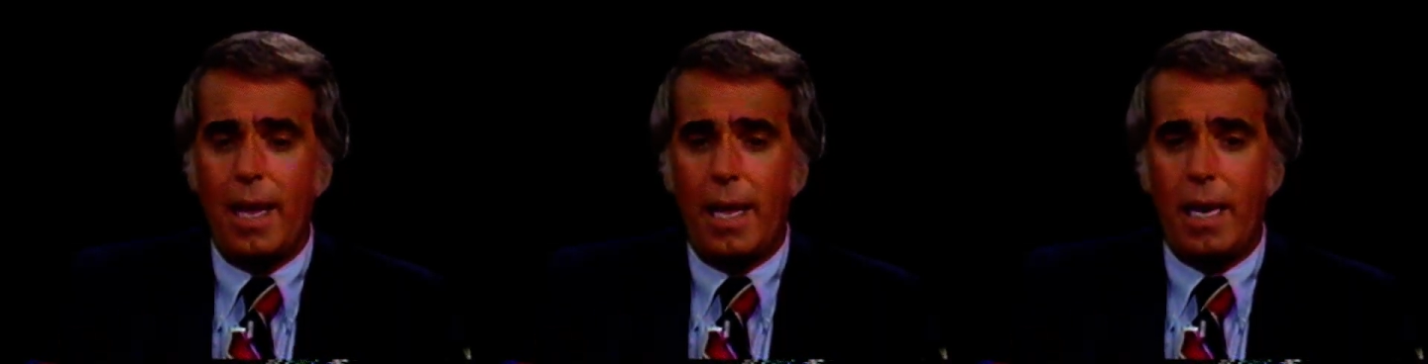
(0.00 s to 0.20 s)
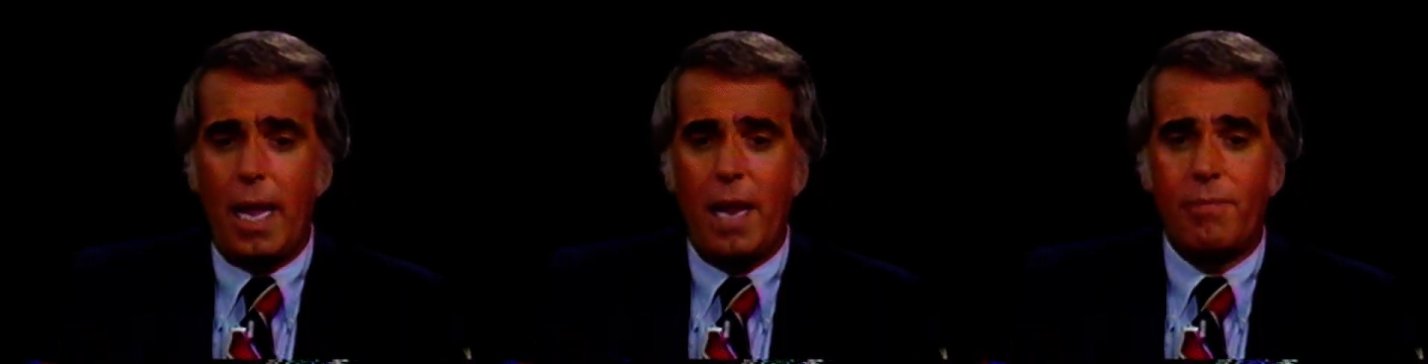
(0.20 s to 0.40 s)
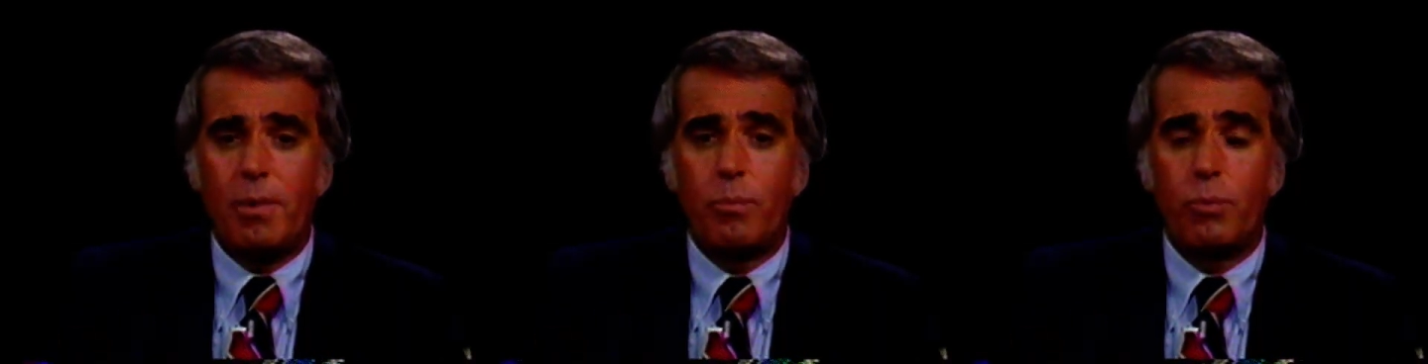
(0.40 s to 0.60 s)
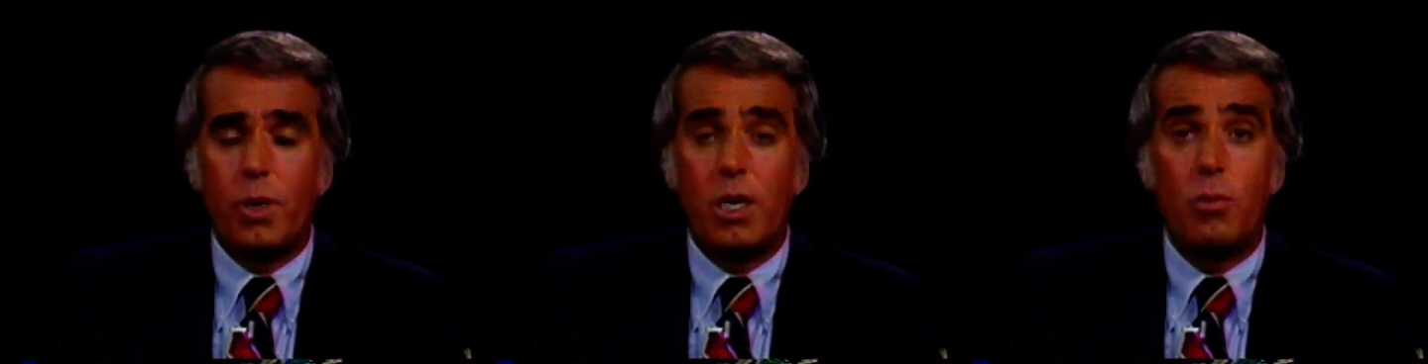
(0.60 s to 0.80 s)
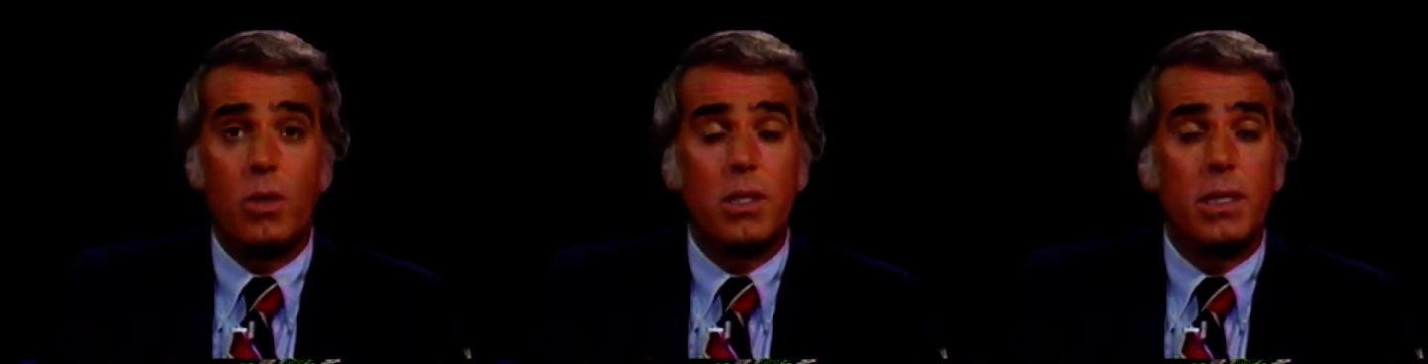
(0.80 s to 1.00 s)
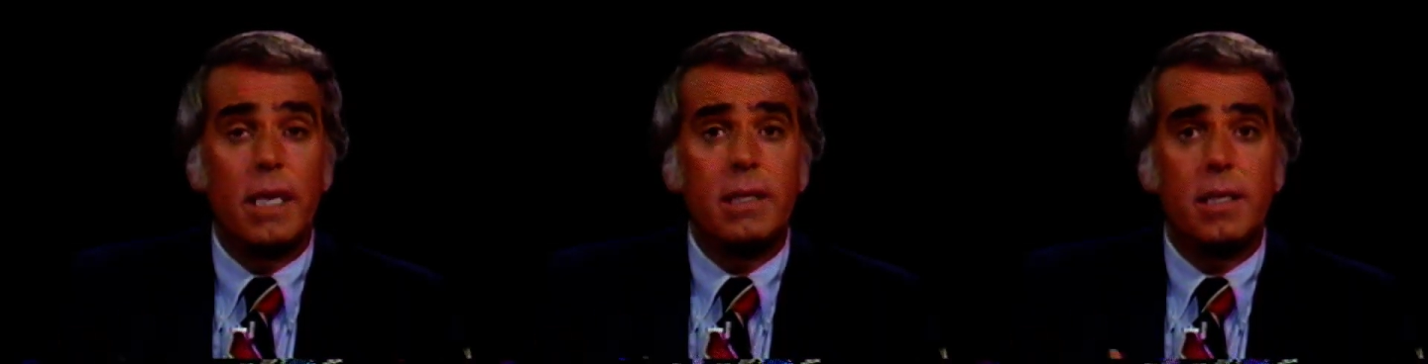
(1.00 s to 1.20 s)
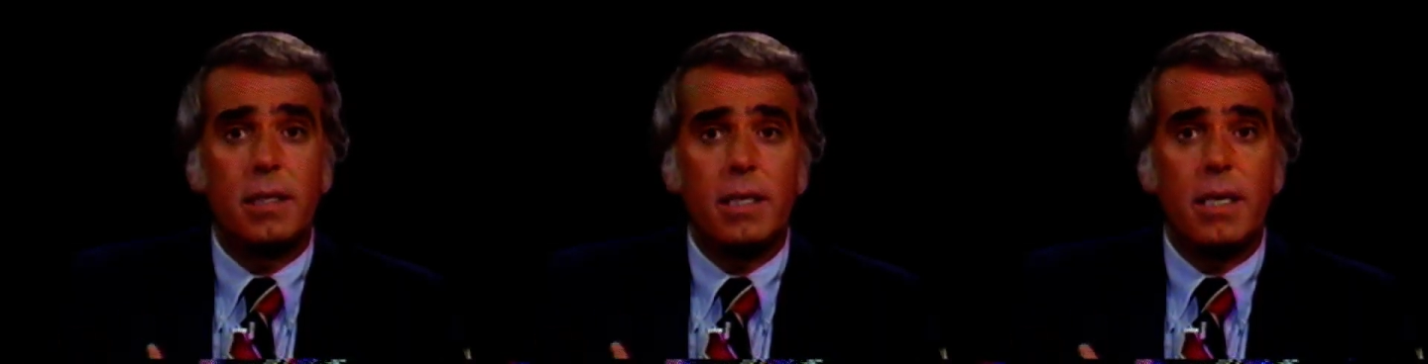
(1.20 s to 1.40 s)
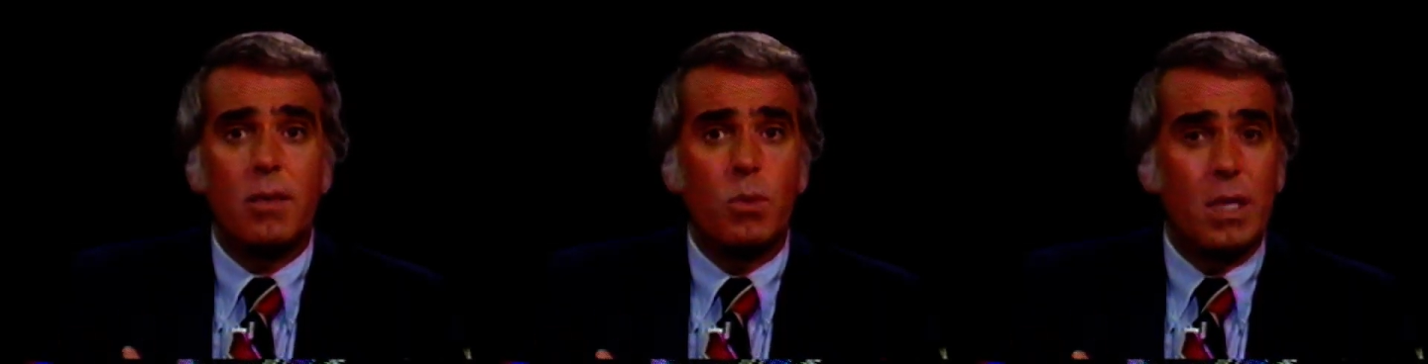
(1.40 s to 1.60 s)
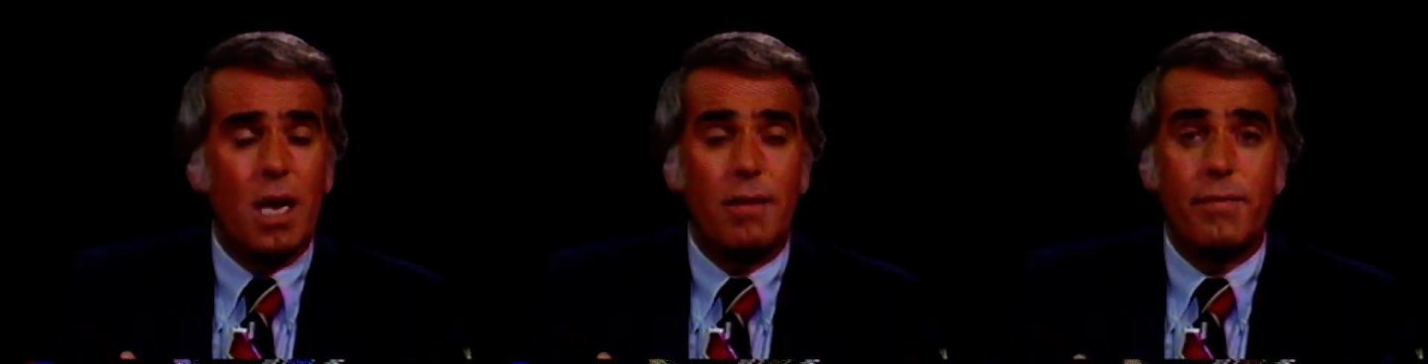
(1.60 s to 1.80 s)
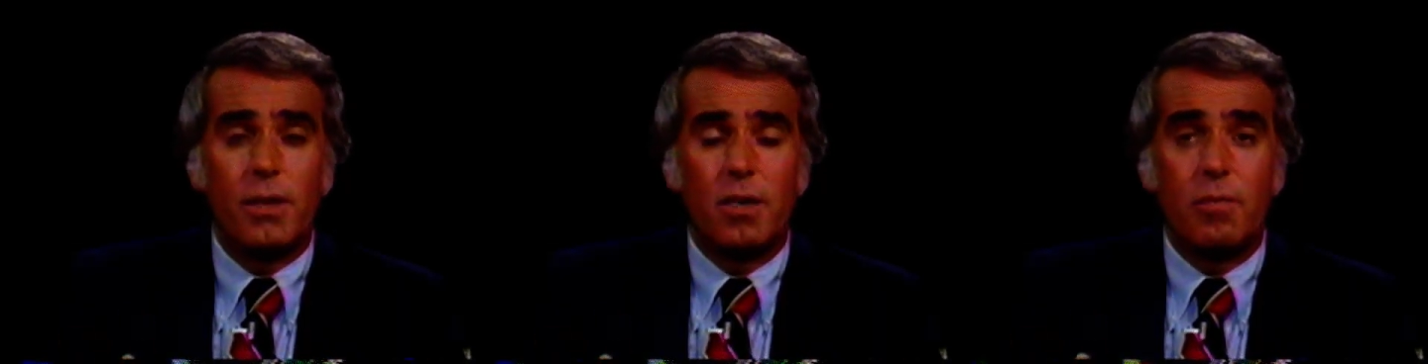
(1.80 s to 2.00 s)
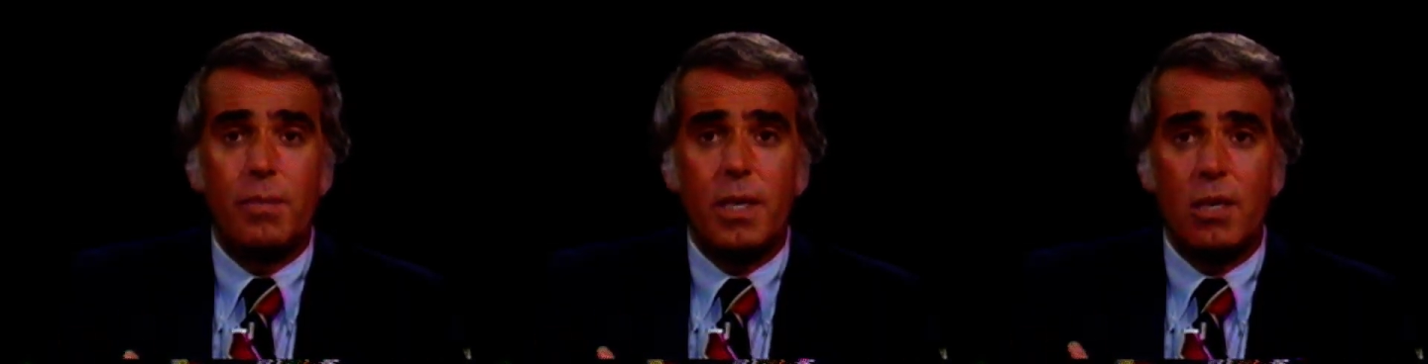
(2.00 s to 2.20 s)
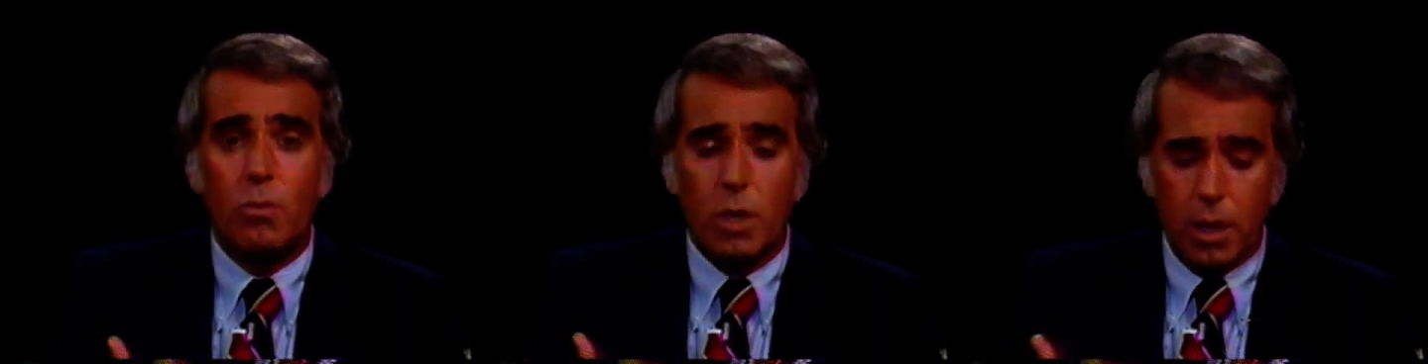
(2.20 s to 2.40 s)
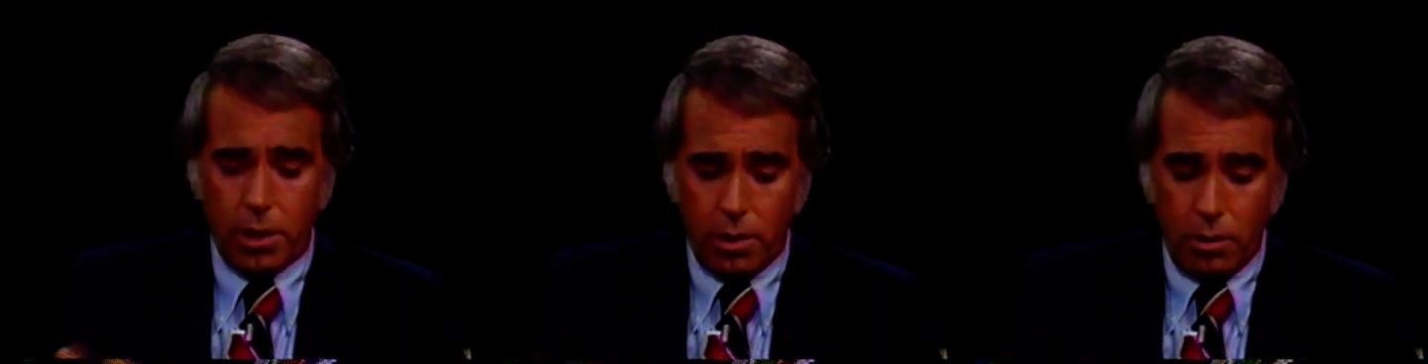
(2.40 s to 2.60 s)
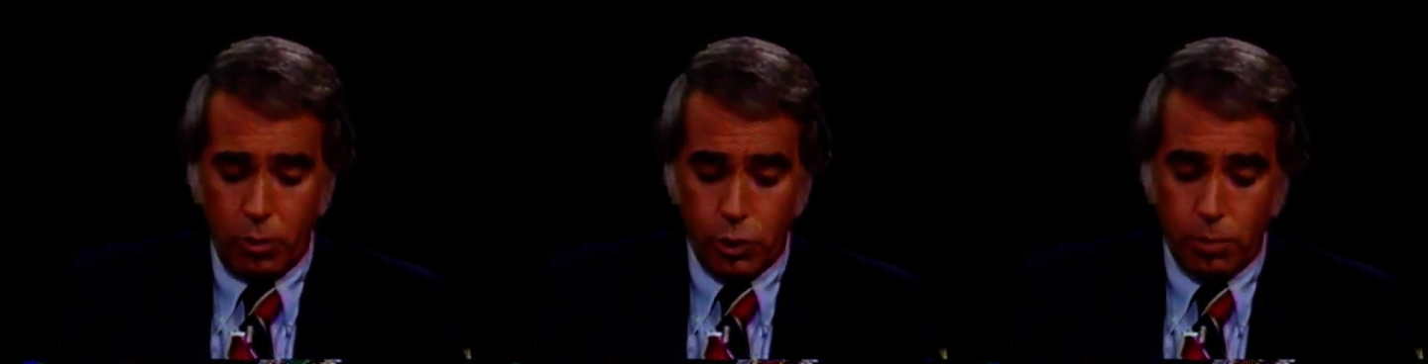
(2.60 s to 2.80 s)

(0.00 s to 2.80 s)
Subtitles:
and have them treated with dignity and without fear of being ridiculed.